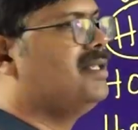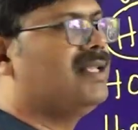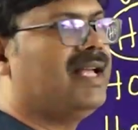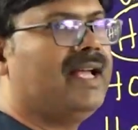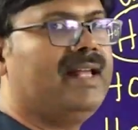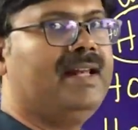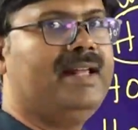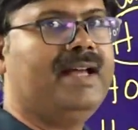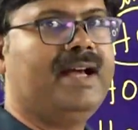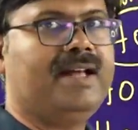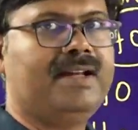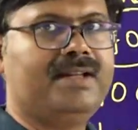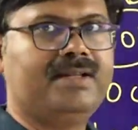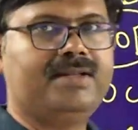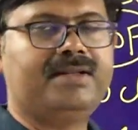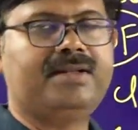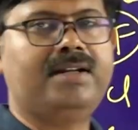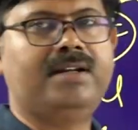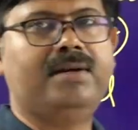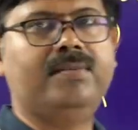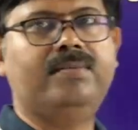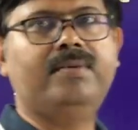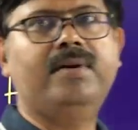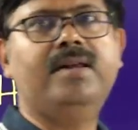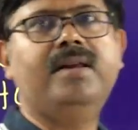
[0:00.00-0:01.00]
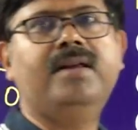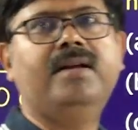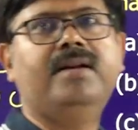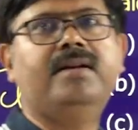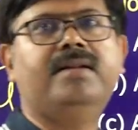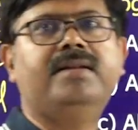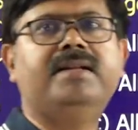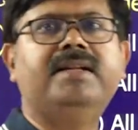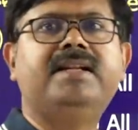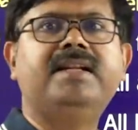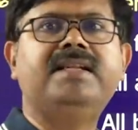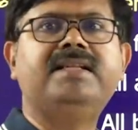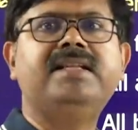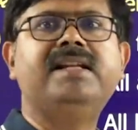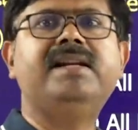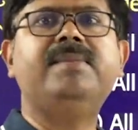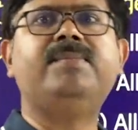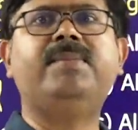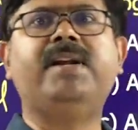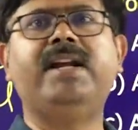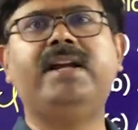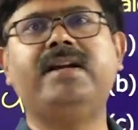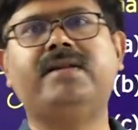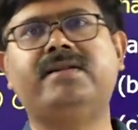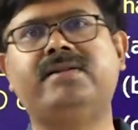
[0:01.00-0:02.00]
is highly unstable. It easily
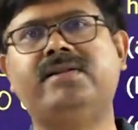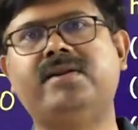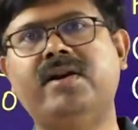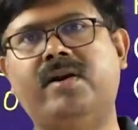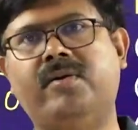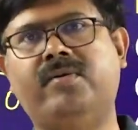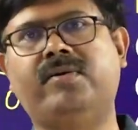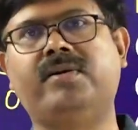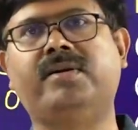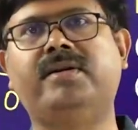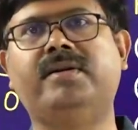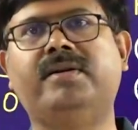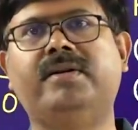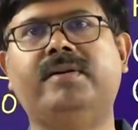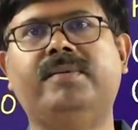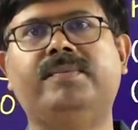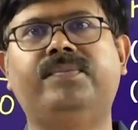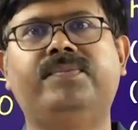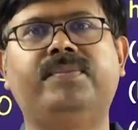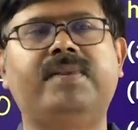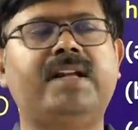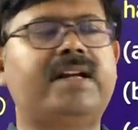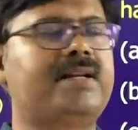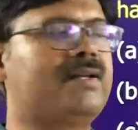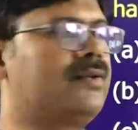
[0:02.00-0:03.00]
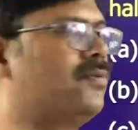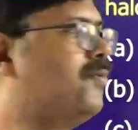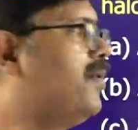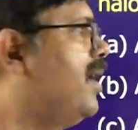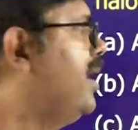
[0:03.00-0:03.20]
breaks down. That's